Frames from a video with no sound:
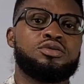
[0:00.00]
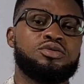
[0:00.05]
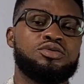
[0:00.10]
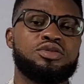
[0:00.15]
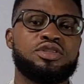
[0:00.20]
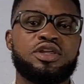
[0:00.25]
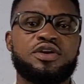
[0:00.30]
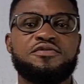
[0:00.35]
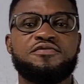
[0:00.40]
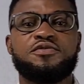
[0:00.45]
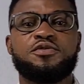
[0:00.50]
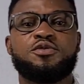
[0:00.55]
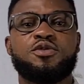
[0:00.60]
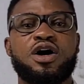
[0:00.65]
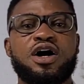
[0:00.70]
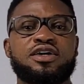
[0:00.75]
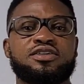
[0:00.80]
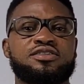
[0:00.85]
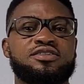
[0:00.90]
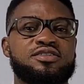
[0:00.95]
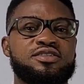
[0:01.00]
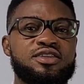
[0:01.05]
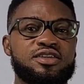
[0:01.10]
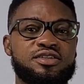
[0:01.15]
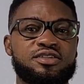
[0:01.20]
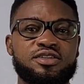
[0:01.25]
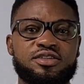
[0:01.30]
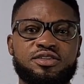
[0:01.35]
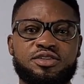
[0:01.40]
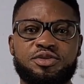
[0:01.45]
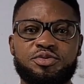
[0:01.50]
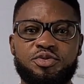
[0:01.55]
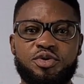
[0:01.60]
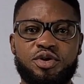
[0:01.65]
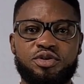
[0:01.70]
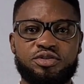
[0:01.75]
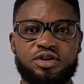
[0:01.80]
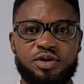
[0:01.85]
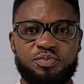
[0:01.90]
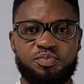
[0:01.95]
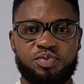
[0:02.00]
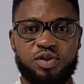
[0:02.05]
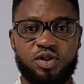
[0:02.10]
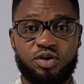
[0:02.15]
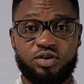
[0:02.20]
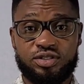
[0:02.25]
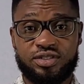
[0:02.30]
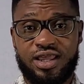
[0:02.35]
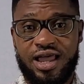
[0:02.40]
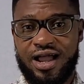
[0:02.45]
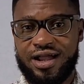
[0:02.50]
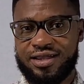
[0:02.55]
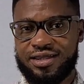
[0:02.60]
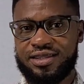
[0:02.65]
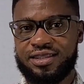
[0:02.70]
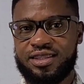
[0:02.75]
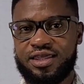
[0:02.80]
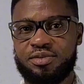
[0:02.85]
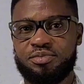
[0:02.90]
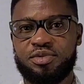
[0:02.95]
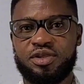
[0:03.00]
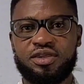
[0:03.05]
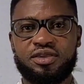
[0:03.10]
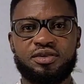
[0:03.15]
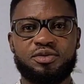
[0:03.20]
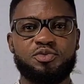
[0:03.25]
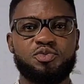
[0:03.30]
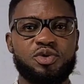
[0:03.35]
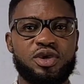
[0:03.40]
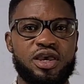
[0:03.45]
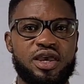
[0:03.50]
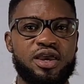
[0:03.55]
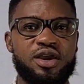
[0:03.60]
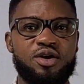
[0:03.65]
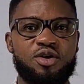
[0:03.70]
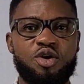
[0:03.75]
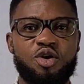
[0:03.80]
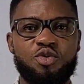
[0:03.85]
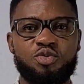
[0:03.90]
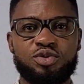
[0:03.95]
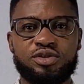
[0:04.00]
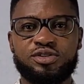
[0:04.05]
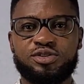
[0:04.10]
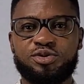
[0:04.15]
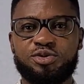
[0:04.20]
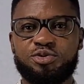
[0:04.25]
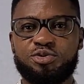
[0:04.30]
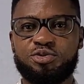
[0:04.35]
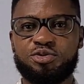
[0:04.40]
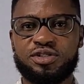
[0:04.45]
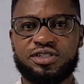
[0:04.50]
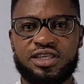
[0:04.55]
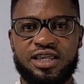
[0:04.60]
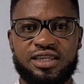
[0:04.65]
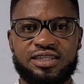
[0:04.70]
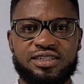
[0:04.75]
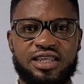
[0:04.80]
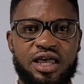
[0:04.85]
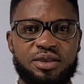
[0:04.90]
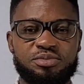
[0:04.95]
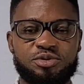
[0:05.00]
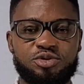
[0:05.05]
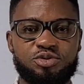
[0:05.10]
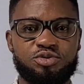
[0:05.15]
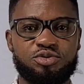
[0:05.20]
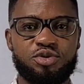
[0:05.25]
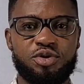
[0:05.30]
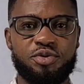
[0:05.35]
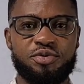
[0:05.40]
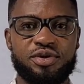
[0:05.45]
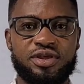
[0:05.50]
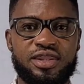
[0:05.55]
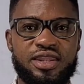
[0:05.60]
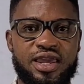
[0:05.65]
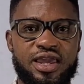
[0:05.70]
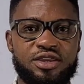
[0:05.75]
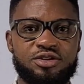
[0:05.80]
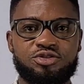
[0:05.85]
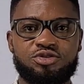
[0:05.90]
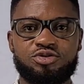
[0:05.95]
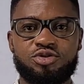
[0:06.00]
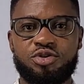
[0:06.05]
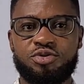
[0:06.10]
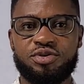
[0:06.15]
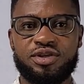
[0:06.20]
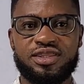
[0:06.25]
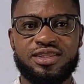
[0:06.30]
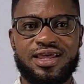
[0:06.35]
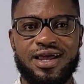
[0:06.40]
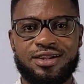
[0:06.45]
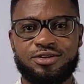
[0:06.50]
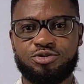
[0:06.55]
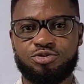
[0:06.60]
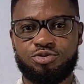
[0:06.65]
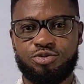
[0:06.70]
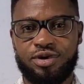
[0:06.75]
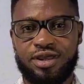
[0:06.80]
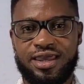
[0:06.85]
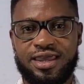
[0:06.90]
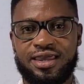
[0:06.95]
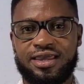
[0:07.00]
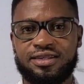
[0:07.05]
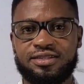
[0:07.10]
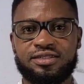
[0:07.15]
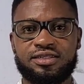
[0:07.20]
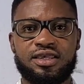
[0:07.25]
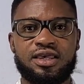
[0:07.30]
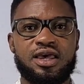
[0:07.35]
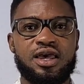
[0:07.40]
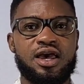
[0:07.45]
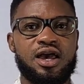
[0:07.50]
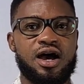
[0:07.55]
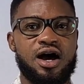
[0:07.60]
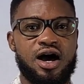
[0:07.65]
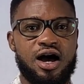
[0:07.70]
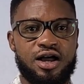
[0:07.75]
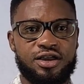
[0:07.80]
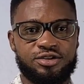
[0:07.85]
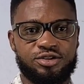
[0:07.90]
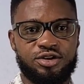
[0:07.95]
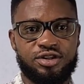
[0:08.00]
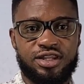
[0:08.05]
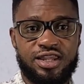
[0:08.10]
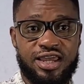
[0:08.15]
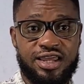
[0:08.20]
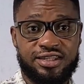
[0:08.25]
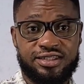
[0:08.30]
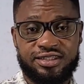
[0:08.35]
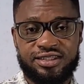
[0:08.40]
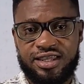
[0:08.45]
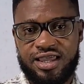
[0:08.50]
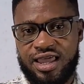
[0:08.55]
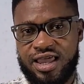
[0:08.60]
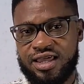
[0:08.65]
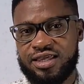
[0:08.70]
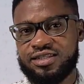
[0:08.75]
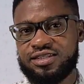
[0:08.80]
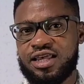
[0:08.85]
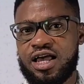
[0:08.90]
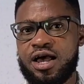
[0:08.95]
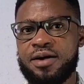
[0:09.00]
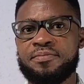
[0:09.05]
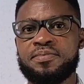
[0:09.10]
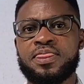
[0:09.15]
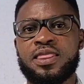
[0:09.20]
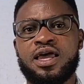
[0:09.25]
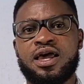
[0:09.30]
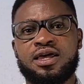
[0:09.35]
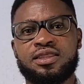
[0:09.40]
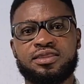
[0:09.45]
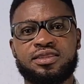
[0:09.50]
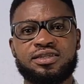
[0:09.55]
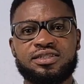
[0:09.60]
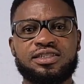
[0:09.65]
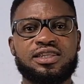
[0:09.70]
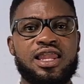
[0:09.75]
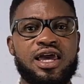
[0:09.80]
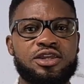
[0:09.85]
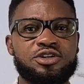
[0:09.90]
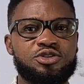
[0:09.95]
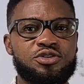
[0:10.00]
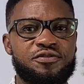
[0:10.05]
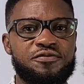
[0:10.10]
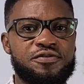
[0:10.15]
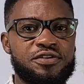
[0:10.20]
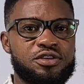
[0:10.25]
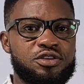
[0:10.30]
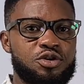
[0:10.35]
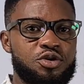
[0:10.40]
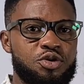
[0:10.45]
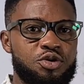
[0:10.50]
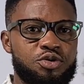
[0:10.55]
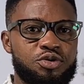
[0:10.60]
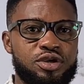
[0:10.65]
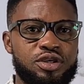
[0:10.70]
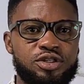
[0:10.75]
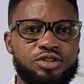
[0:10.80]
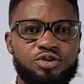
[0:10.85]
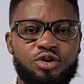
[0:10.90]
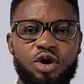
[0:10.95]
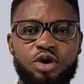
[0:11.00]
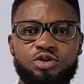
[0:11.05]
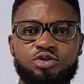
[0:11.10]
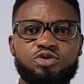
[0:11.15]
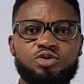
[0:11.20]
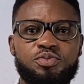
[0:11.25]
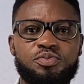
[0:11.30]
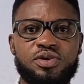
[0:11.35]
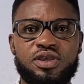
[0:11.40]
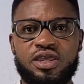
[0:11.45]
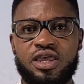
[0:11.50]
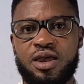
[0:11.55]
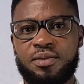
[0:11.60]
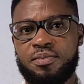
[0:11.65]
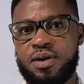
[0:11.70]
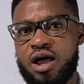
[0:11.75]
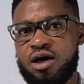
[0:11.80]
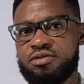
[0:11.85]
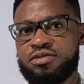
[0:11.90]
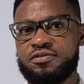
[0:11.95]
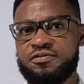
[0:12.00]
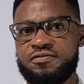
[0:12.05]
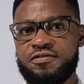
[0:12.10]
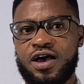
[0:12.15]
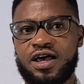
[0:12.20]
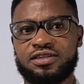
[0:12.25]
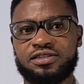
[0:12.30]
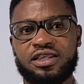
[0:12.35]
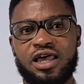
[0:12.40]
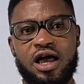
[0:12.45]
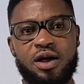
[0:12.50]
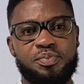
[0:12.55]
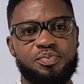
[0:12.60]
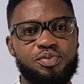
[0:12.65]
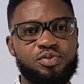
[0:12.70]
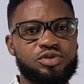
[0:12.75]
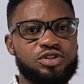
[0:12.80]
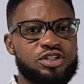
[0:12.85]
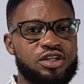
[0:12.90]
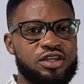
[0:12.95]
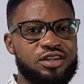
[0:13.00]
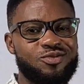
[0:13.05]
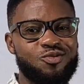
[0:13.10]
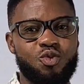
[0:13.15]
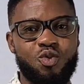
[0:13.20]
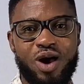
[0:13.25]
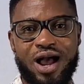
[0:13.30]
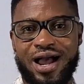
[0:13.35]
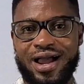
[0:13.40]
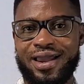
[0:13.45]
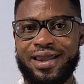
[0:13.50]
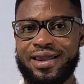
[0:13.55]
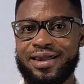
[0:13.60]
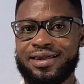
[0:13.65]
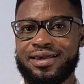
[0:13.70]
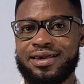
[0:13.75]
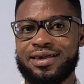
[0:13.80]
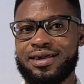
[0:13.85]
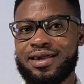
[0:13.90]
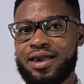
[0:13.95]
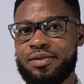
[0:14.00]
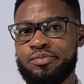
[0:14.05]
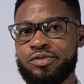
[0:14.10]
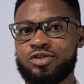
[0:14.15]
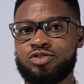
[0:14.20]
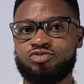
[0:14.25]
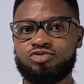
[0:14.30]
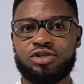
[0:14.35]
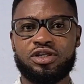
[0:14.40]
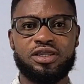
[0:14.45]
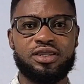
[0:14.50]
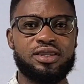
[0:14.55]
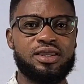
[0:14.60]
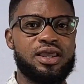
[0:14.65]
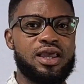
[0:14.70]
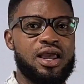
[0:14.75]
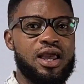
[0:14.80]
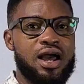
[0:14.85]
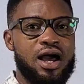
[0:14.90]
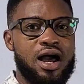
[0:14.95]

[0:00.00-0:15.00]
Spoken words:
Good day, viewers. This is 300 Plus Academy, where all we do is exams tutoring, ensuring that you ace your next exam. This lecture video is going to be about the fast approaching Waec chemistry